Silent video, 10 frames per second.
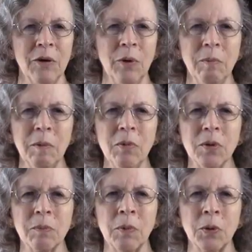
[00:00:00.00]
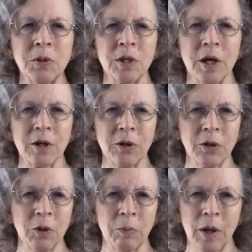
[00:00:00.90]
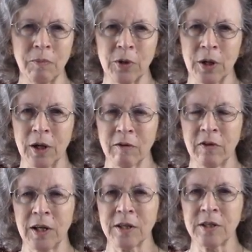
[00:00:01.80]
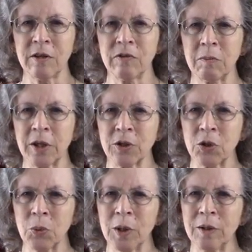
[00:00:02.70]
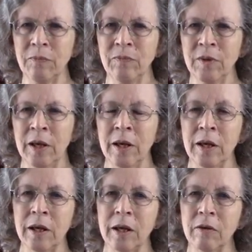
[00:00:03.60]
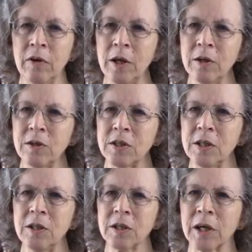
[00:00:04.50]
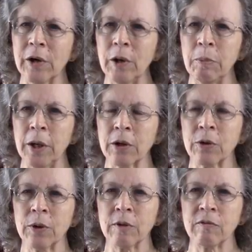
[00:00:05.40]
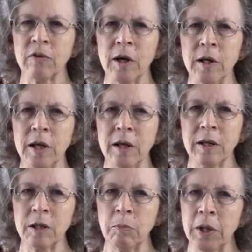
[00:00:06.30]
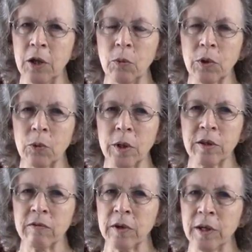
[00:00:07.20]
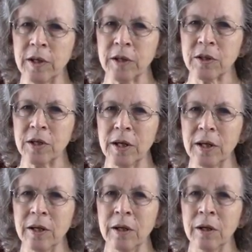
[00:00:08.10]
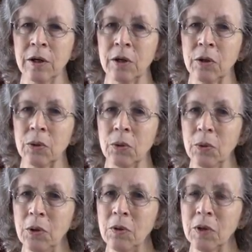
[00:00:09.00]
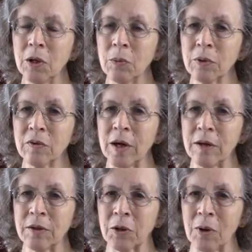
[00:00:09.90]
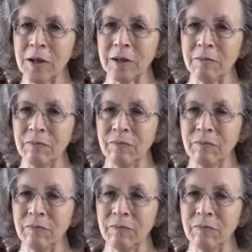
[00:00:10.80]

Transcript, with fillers: Remember the post hoc ergo propter hoc fallacy from Lecture one. If he had seen the chiropractor on Friday and the pain went away the very next day, Who do you think would have gotten the credit?